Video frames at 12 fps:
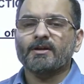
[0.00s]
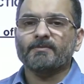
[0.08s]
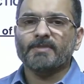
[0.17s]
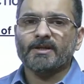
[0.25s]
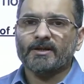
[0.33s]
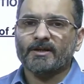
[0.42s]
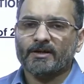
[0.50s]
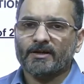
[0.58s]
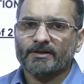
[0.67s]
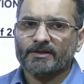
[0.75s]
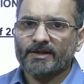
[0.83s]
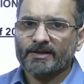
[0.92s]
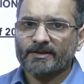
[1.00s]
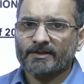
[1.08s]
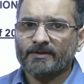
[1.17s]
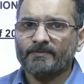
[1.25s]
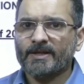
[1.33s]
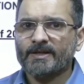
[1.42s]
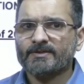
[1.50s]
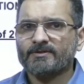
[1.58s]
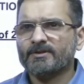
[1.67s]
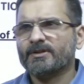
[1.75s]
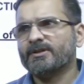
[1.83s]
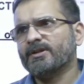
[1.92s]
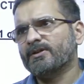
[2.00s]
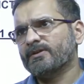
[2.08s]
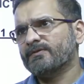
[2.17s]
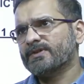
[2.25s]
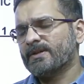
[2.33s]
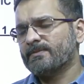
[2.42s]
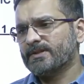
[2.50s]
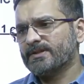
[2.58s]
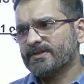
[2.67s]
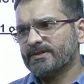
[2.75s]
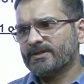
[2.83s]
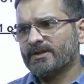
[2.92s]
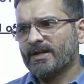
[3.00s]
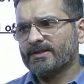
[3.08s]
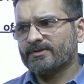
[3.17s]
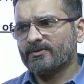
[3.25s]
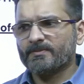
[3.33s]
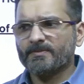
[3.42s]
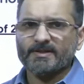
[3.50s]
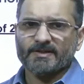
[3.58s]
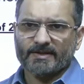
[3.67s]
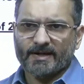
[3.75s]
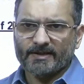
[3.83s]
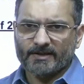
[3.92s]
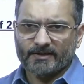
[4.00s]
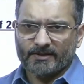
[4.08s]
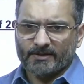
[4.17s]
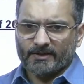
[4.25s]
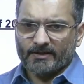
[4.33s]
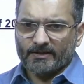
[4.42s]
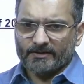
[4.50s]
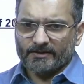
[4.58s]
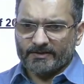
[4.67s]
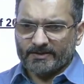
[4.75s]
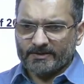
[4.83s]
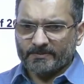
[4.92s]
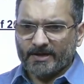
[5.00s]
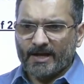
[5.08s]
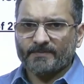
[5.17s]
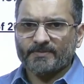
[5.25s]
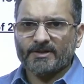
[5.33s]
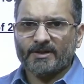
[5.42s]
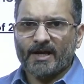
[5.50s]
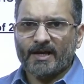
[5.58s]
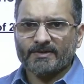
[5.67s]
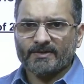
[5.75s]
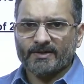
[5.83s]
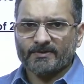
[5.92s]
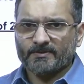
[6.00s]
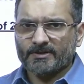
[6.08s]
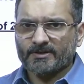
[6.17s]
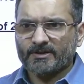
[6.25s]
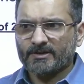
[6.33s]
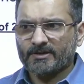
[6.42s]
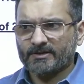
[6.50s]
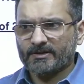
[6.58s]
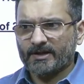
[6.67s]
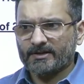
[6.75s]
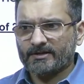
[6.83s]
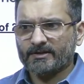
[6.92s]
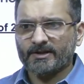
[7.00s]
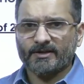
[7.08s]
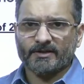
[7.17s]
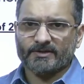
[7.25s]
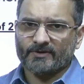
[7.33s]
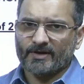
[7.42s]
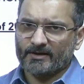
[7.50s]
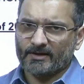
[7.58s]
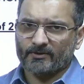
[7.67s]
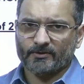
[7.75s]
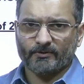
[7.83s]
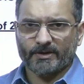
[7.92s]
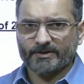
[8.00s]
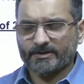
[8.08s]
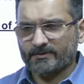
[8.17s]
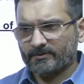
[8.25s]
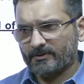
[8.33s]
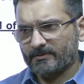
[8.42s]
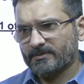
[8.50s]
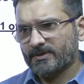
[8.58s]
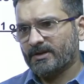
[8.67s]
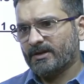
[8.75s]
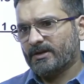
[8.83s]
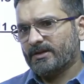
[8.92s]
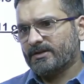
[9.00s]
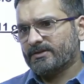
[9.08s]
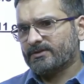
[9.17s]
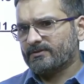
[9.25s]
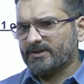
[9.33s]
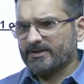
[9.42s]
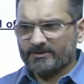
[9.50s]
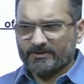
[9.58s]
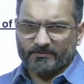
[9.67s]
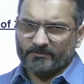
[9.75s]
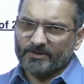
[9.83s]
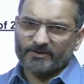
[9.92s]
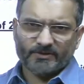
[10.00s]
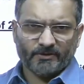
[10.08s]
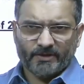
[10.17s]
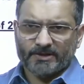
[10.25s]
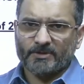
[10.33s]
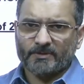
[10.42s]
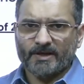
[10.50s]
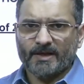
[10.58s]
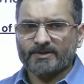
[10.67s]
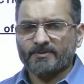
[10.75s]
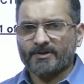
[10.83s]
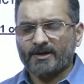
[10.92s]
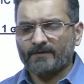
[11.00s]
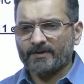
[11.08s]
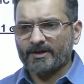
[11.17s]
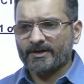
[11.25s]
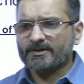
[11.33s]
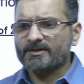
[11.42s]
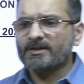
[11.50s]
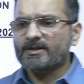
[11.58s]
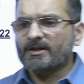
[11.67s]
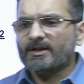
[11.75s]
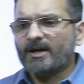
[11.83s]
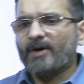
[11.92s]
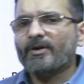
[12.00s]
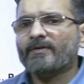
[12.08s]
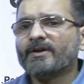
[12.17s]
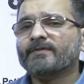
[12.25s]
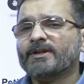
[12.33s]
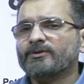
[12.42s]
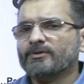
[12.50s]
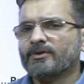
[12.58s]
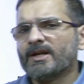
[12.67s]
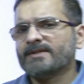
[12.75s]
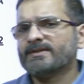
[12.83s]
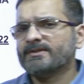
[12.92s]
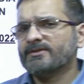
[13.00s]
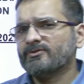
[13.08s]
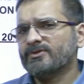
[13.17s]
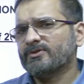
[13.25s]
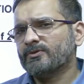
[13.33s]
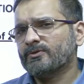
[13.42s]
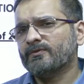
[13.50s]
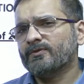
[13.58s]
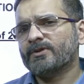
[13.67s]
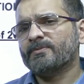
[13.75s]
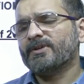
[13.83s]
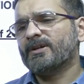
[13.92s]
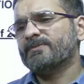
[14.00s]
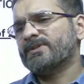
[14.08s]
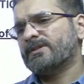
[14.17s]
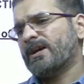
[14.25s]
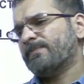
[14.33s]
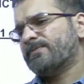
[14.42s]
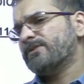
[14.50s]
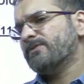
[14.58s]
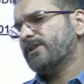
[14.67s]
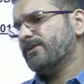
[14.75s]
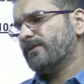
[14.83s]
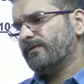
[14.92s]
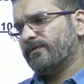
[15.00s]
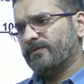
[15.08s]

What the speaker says: be taking place on the 3rd of December this year, has not been set, this is perhaps the last judgment that they can extract out questions from. So this, because the question paper has to be crafted later. However, if they do not ask this in 2024, it becomes absolutely of